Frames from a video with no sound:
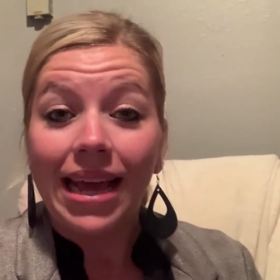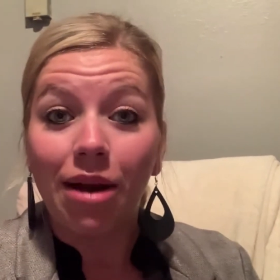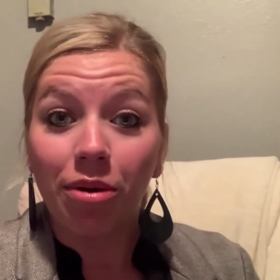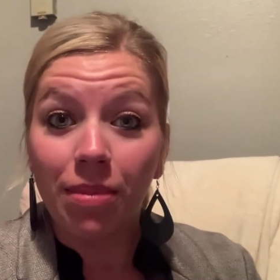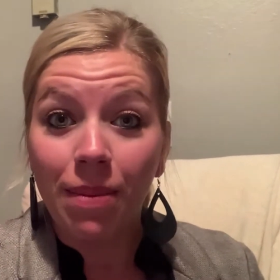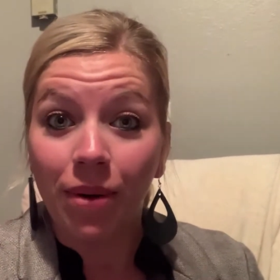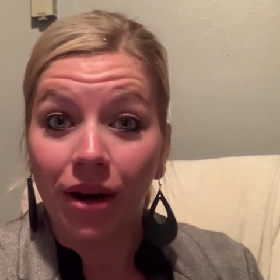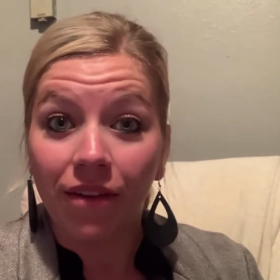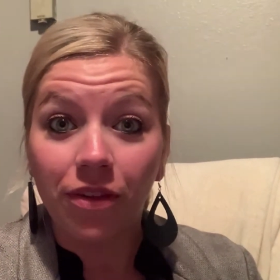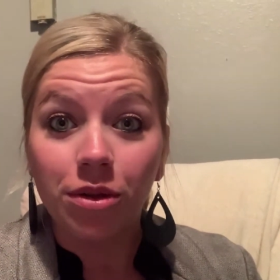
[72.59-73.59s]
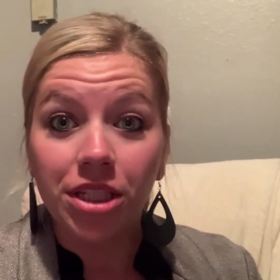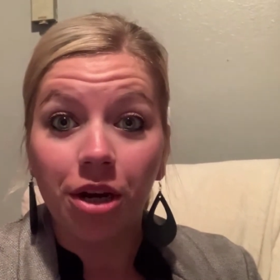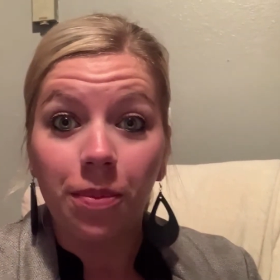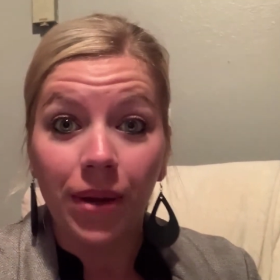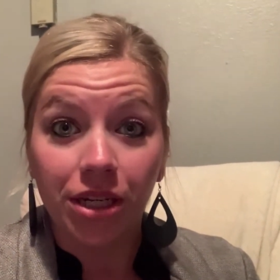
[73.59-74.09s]
And remember, if you
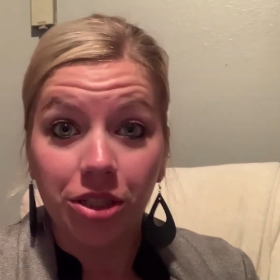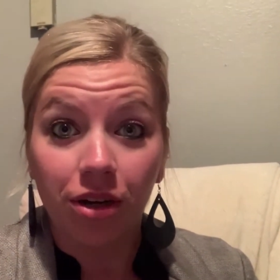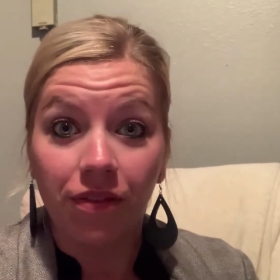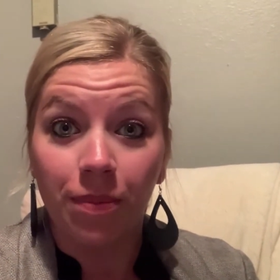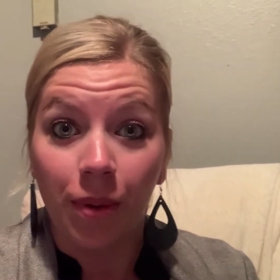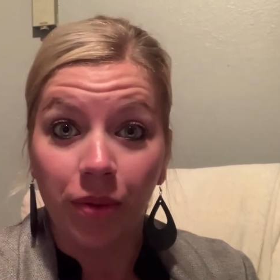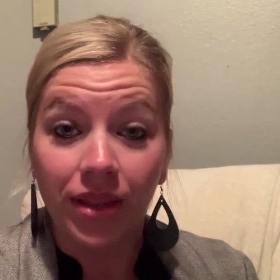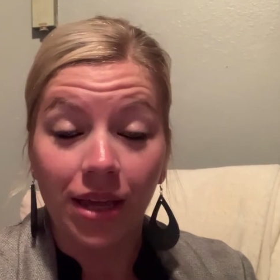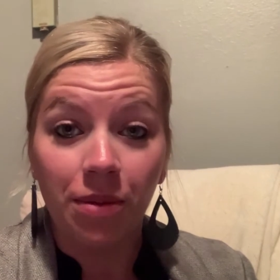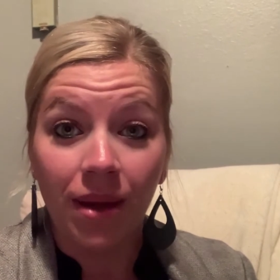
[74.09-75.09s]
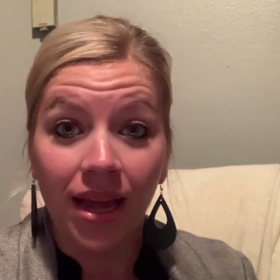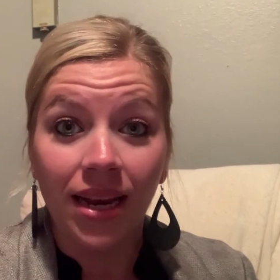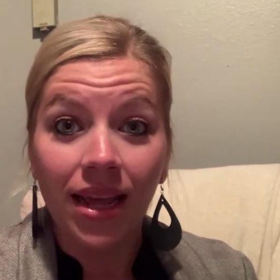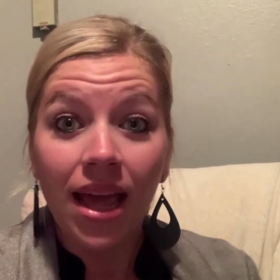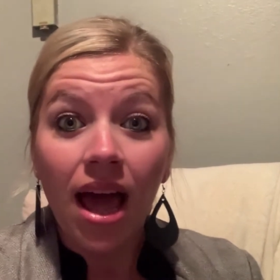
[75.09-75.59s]
share a picture of the boat that you made,